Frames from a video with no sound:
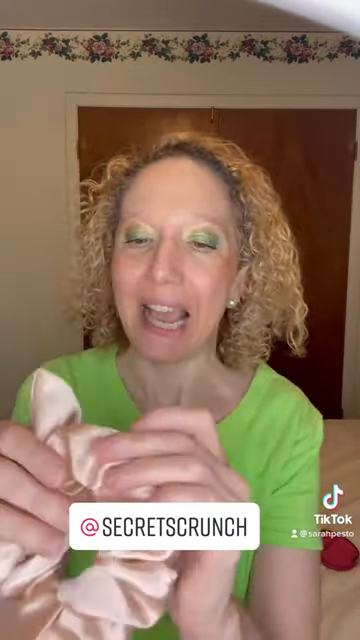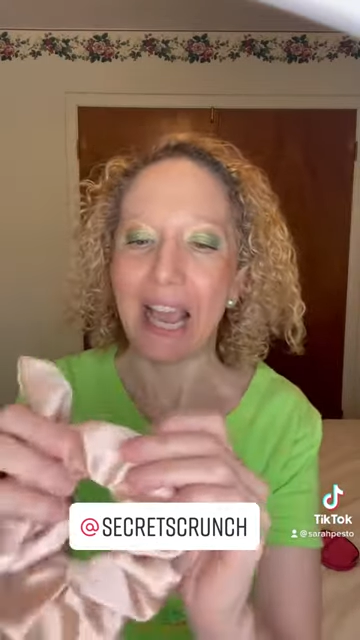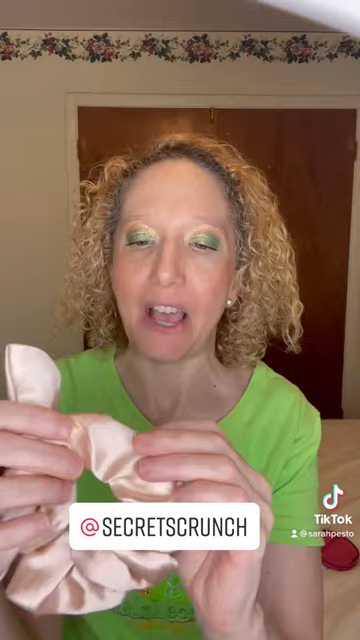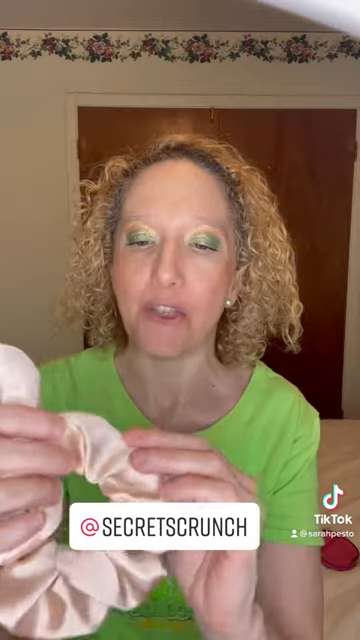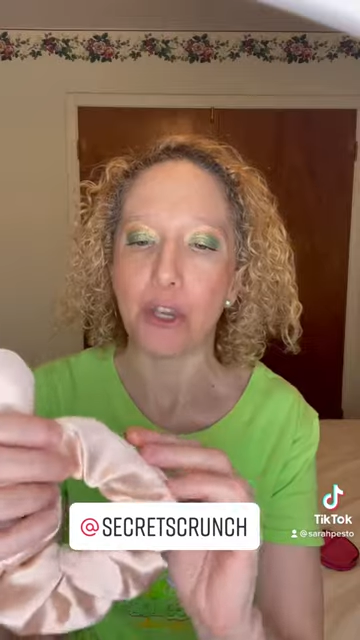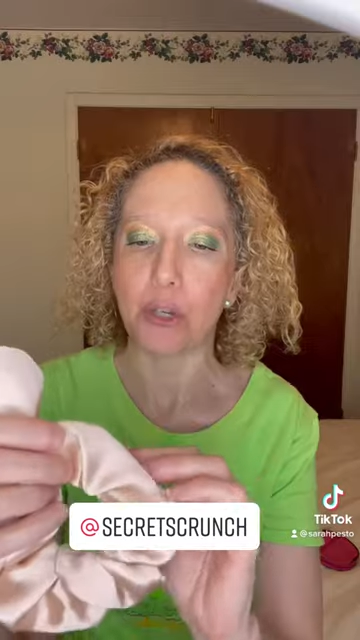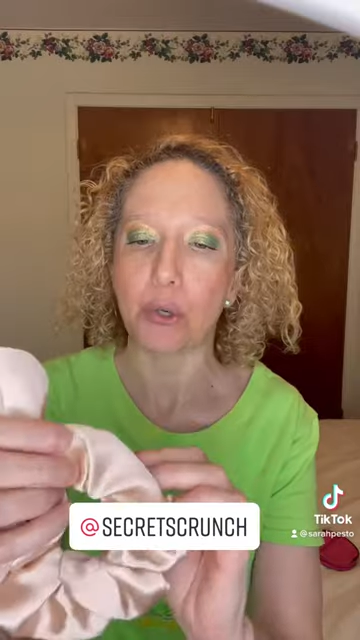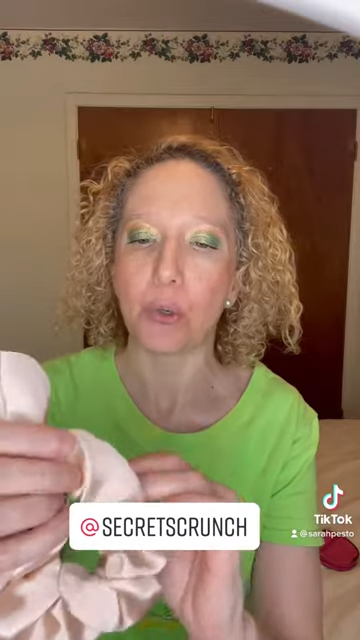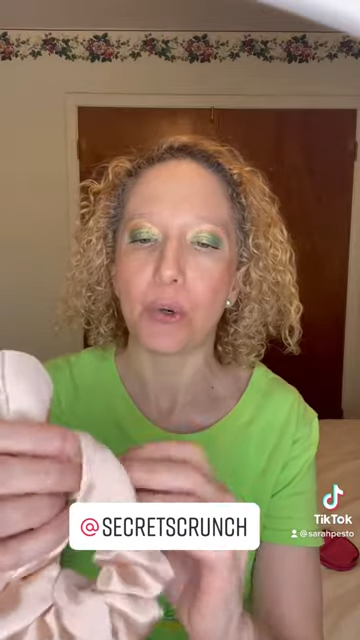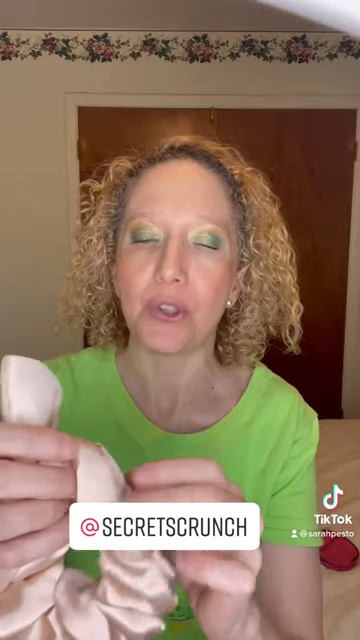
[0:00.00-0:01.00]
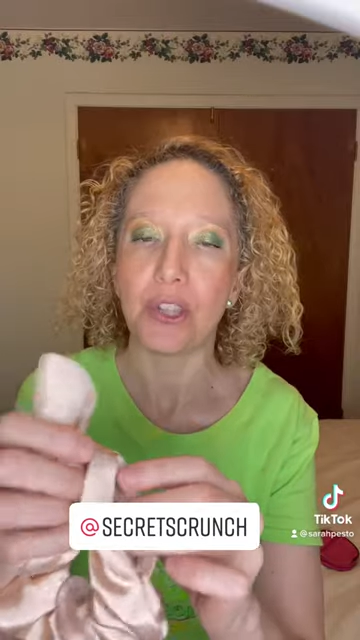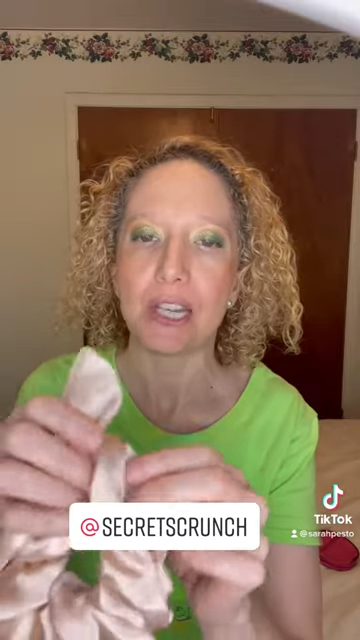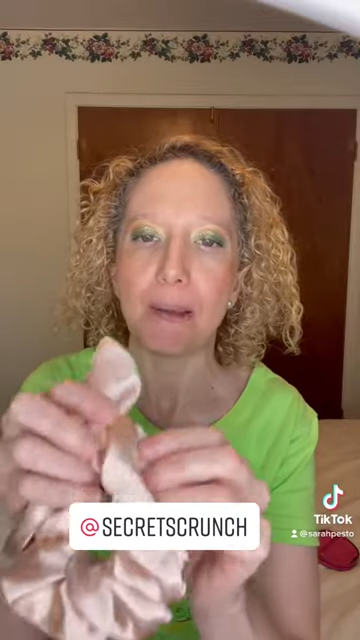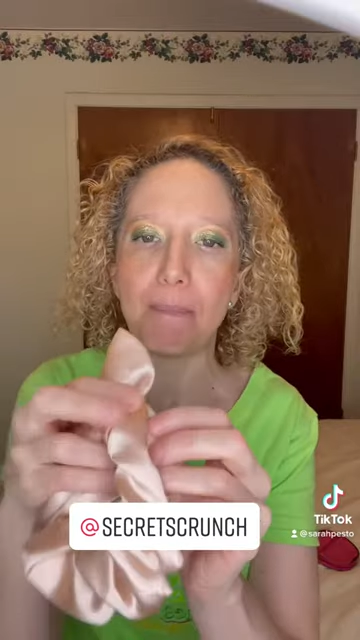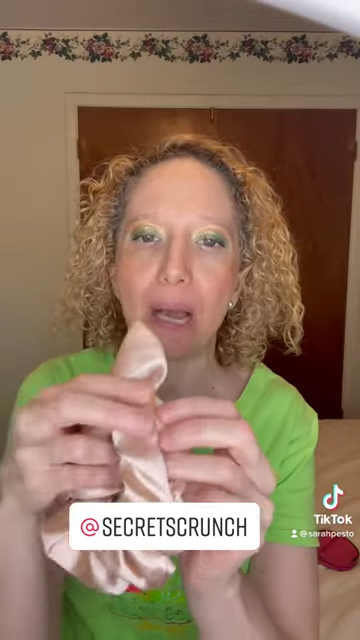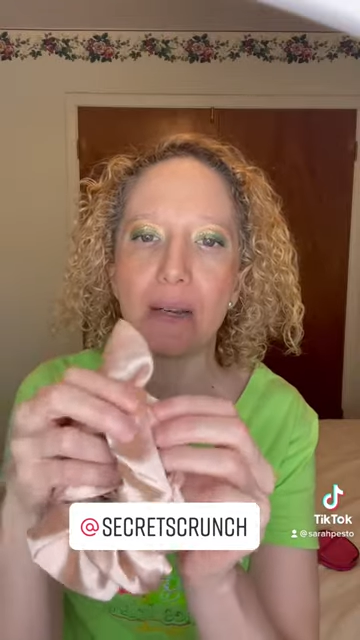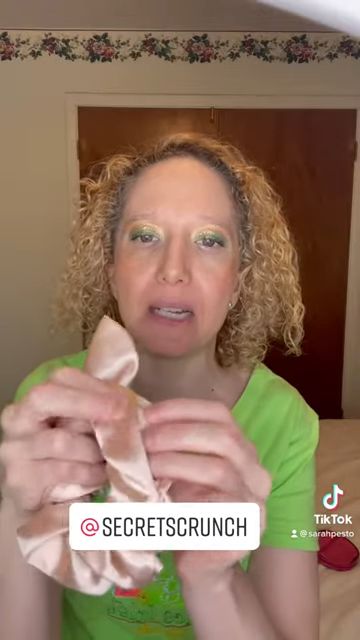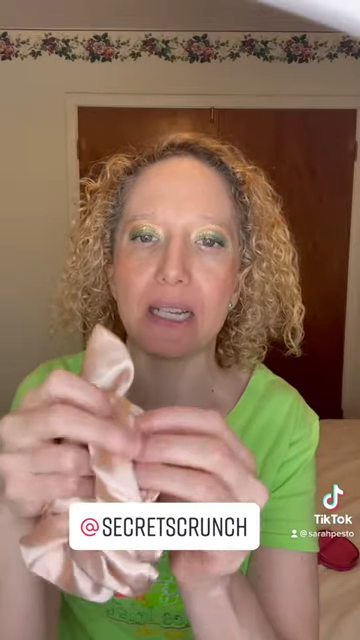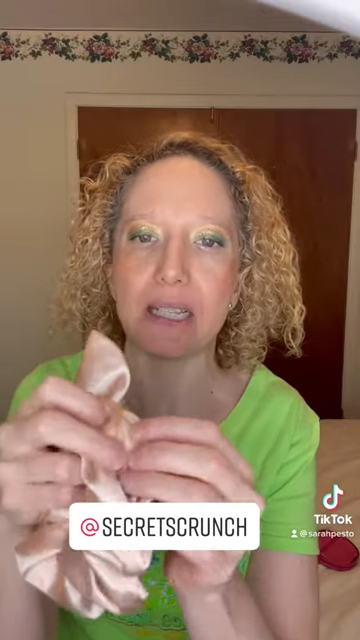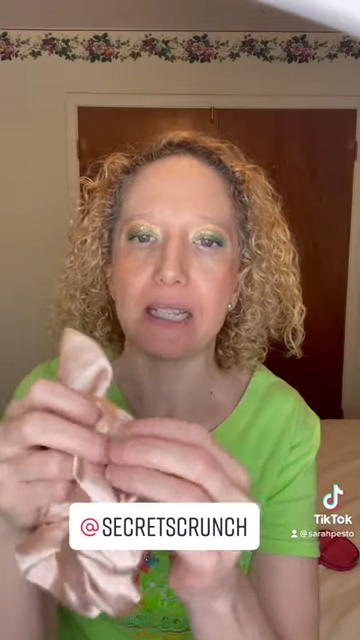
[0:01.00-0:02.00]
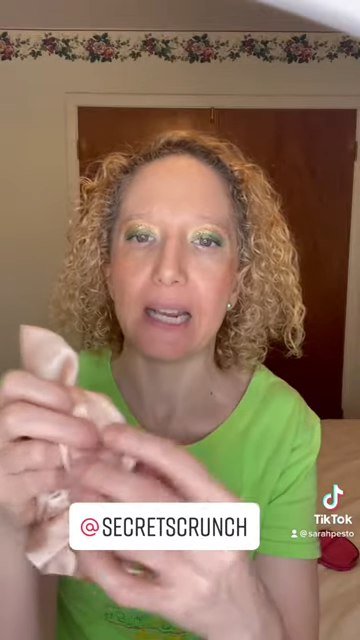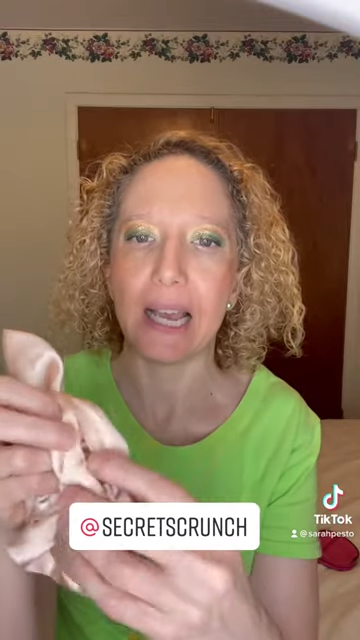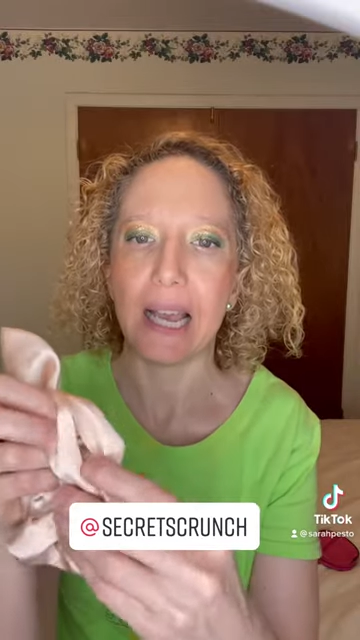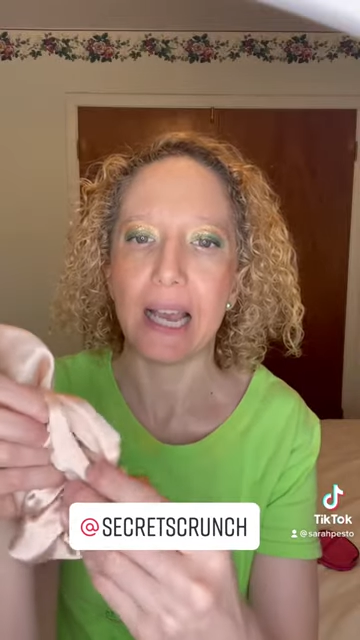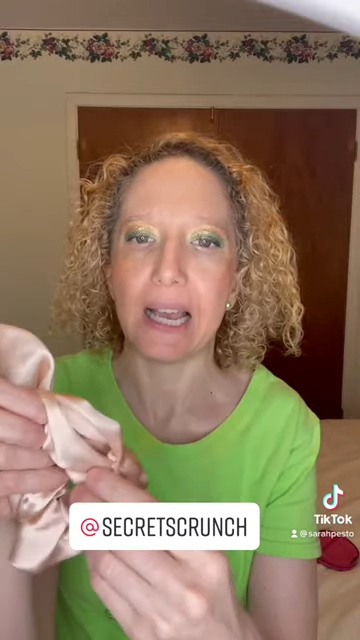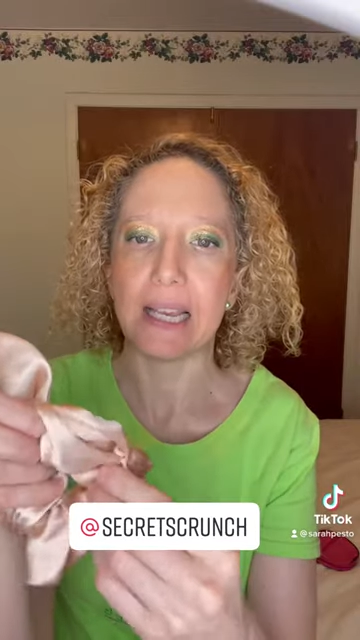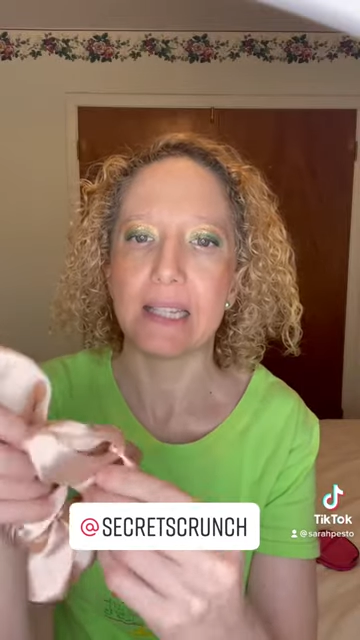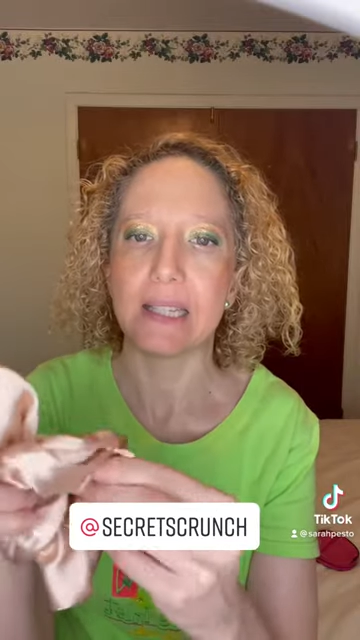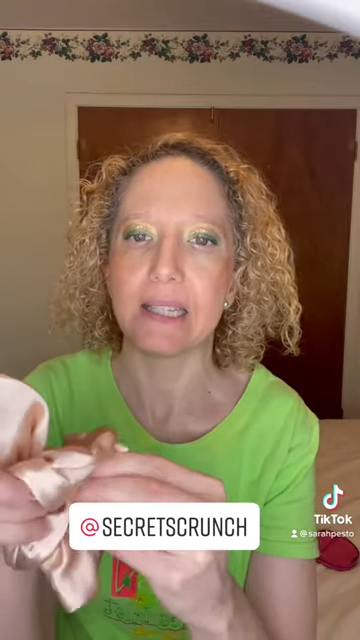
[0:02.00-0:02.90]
and the cool thing about it is it has